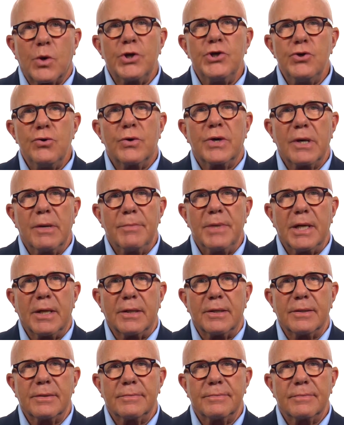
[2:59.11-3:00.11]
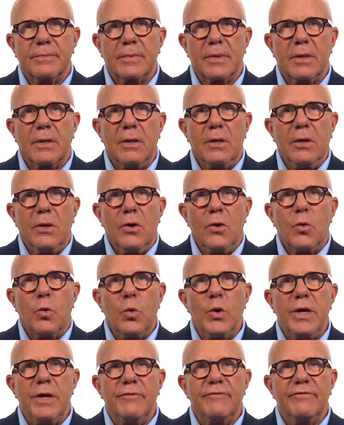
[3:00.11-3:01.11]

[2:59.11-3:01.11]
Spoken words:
where you come in. We